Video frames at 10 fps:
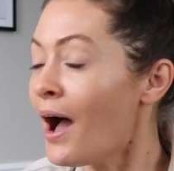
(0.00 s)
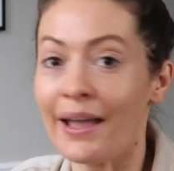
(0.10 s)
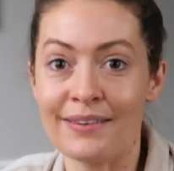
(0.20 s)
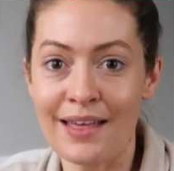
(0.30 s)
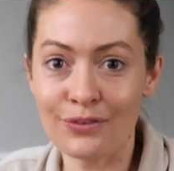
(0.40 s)

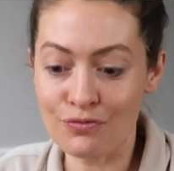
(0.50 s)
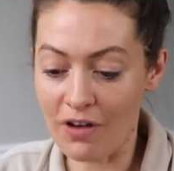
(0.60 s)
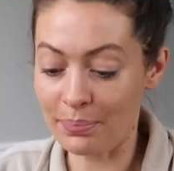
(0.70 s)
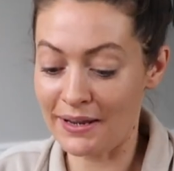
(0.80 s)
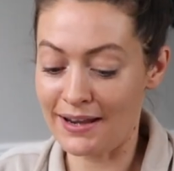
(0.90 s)
Okay, so that's all
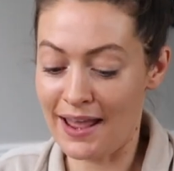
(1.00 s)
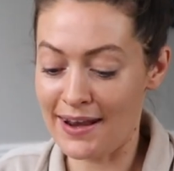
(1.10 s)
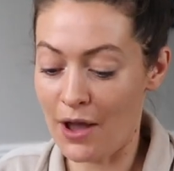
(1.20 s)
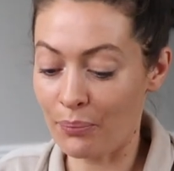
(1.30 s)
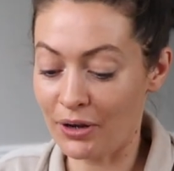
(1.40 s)
rubbed in,
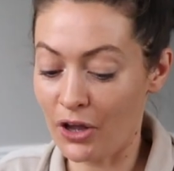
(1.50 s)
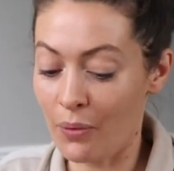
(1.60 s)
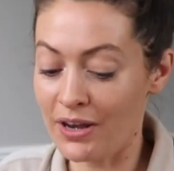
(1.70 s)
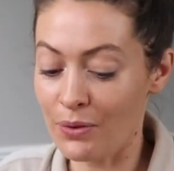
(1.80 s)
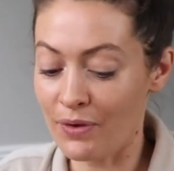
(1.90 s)
and now I'm gonna
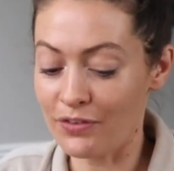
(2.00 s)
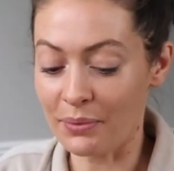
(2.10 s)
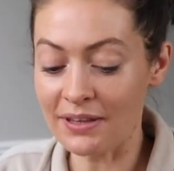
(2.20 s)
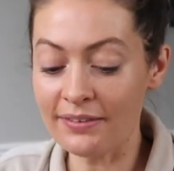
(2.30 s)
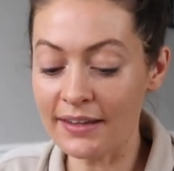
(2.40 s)
go in with
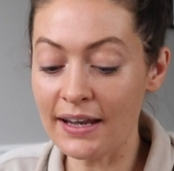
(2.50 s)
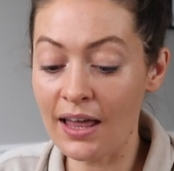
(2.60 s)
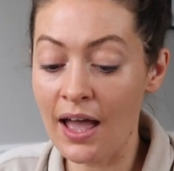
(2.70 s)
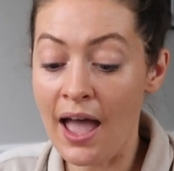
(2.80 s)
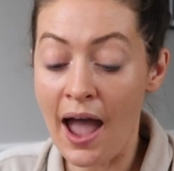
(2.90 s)
some
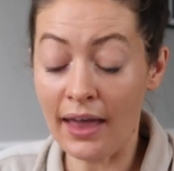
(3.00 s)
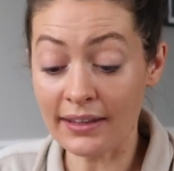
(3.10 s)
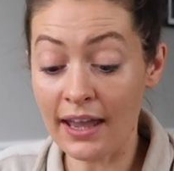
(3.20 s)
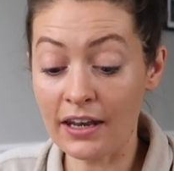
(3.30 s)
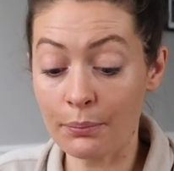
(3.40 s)
concealer, and
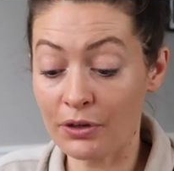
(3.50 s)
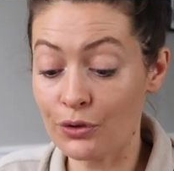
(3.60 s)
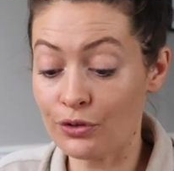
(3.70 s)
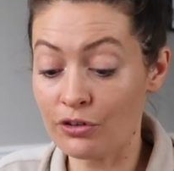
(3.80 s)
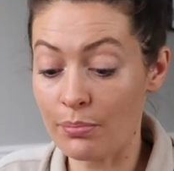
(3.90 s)
again, I'm
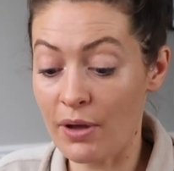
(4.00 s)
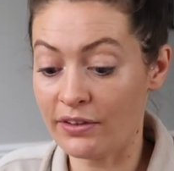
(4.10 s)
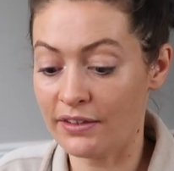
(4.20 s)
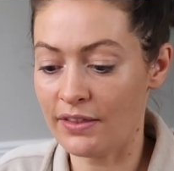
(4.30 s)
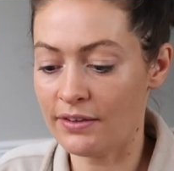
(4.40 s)
gonna use Laura
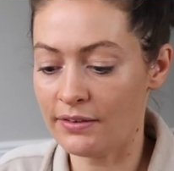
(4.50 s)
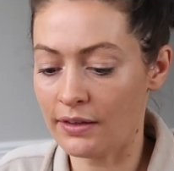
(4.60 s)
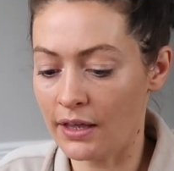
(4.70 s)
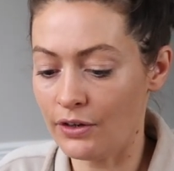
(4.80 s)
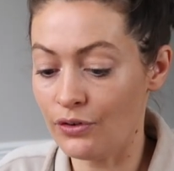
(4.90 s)
Mercier. This
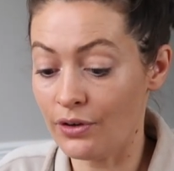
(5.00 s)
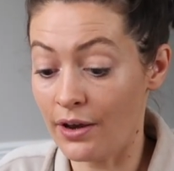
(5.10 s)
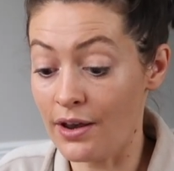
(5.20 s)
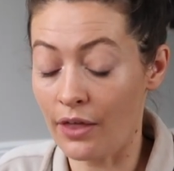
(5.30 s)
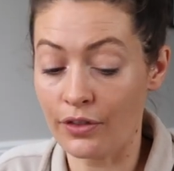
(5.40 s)
is a,
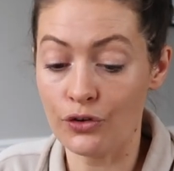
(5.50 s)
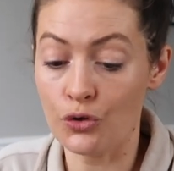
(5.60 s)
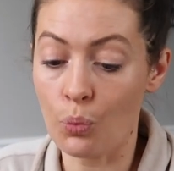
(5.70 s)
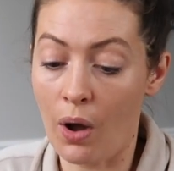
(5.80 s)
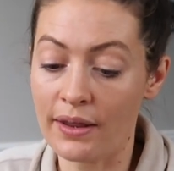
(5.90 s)
another
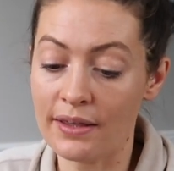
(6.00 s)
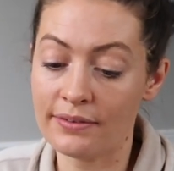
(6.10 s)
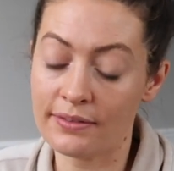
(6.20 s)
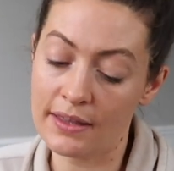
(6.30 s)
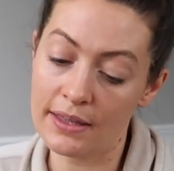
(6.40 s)
new one. It
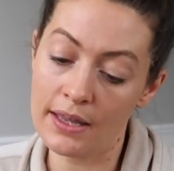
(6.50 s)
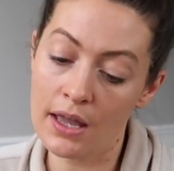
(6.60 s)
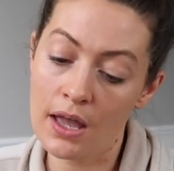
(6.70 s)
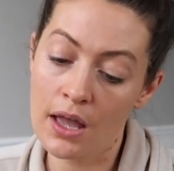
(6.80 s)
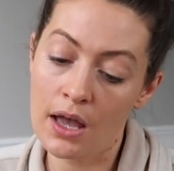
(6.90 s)
is
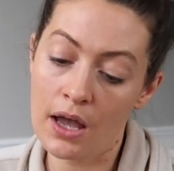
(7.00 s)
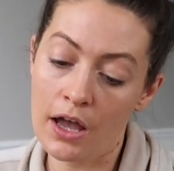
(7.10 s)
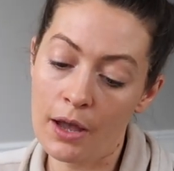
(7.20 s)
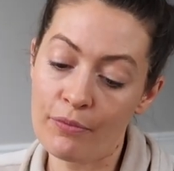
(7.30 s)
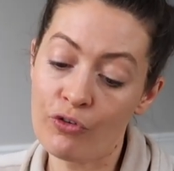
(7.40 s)
the
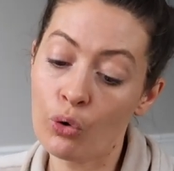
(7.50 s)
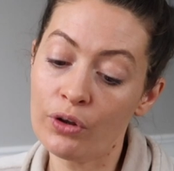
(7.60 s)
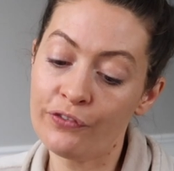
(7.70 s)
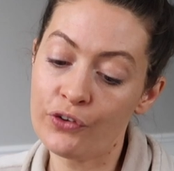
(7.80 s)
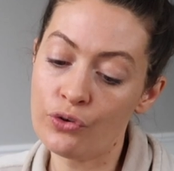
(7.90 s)
um,
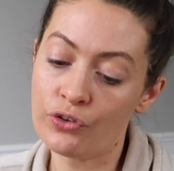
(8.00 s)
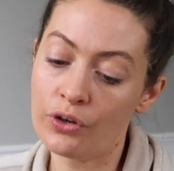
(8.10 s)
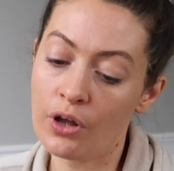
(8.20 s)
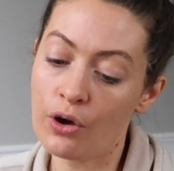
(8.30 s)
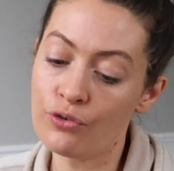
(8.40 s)
Flawless
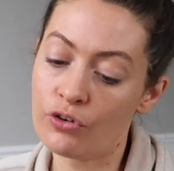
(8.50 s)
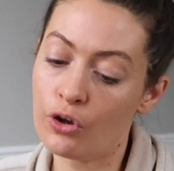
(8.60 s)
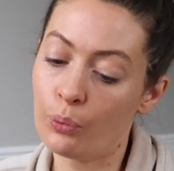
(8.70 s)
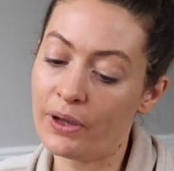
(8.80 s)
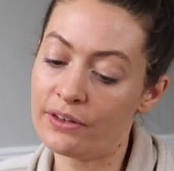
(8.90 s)
Fusion Ultra
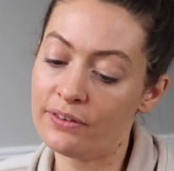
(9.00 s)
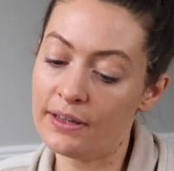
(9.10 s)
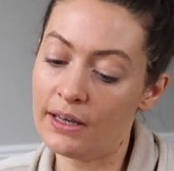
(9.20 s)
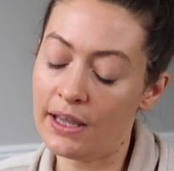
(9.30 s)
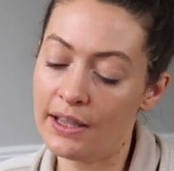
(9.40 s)
Longwear
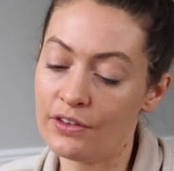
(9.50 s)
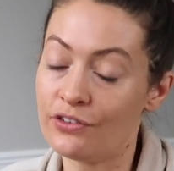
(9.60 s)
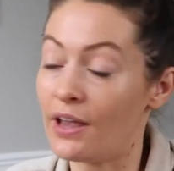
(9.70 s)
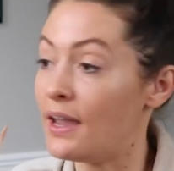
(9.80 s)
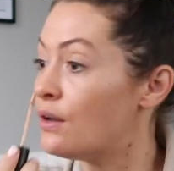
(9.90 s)
Concealer in the
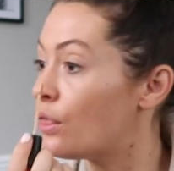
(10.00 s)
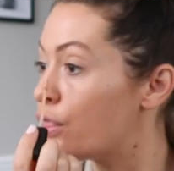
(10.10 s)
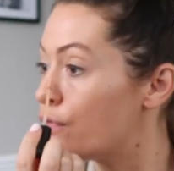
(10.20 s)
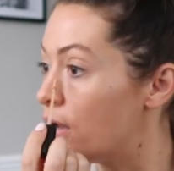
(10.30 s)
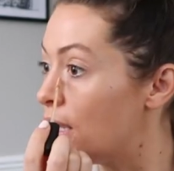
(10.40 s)
shade
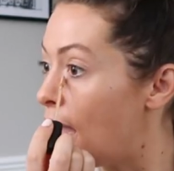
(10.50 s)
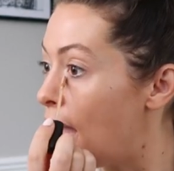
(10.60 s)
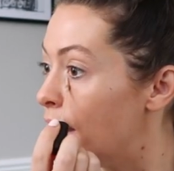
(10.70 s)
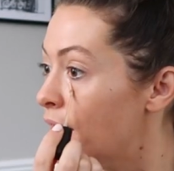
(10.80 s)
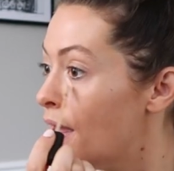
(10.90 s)

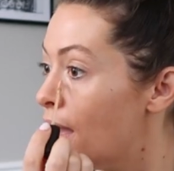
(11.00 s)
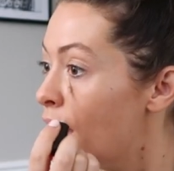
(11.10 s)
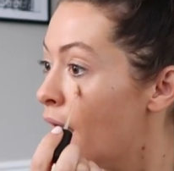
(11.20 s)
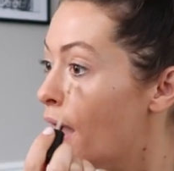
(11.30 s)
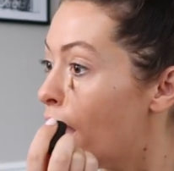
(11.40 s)
3N,
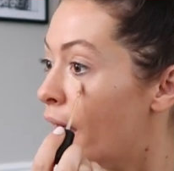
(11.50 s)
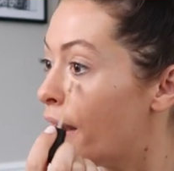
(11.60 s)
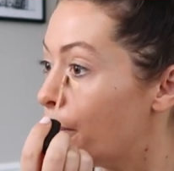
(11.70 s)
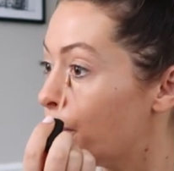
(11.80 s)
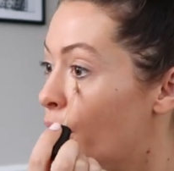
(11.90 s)

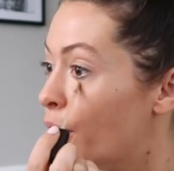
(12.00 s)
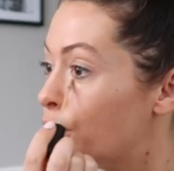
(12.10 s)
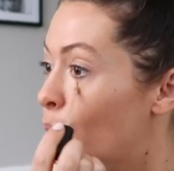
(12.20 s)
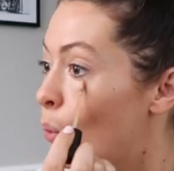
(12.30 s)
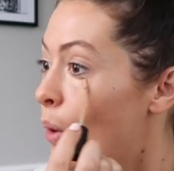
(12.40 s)
and I'm
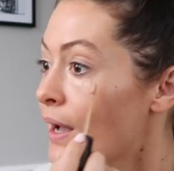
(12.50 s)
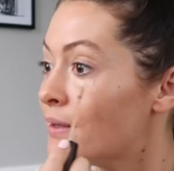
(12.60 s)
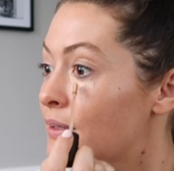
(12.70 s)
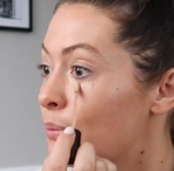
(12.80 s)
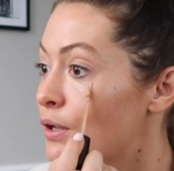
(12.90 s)
going to
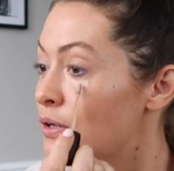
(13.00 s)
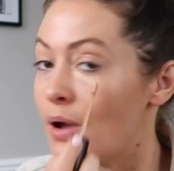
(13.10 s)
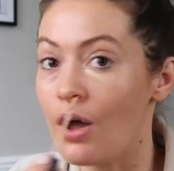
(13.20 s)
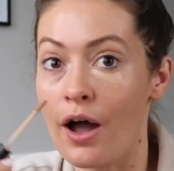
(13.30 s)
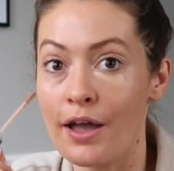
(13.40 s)
whack some under
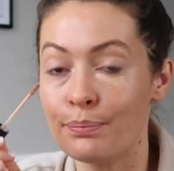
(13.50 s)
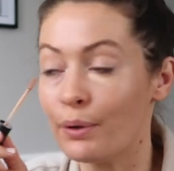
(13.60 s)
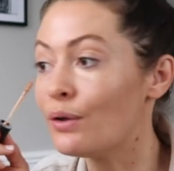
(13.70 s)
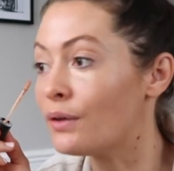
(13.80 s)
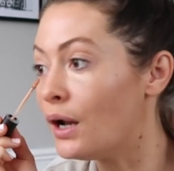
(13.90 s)
my eyes
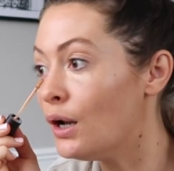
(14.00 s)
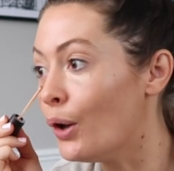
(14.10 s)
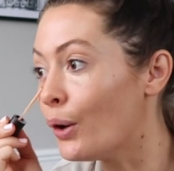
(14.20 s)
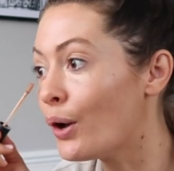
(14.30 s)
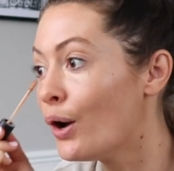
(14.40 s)
because I
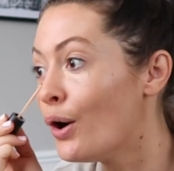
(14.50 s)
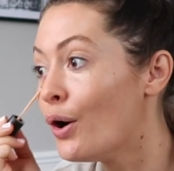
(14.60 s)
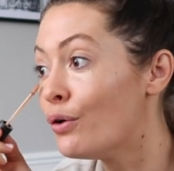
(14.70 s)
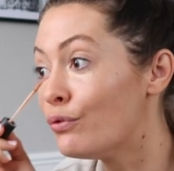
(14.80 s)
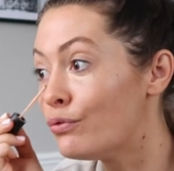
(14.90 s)
look
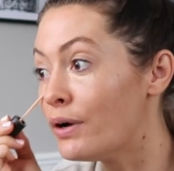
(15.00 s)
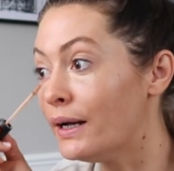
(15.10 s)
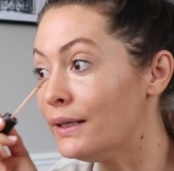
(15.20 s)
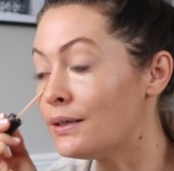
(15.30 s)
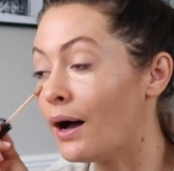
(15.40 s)

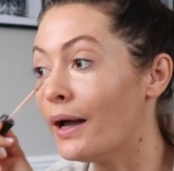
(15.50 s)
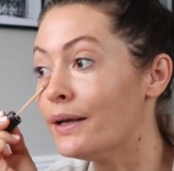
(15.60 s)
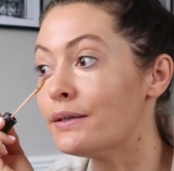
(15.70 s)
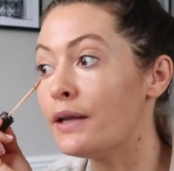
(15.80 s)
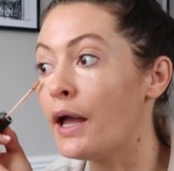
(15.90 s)
really
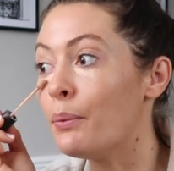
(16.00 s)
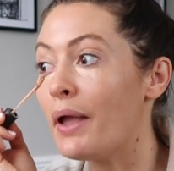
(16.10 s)
tired today.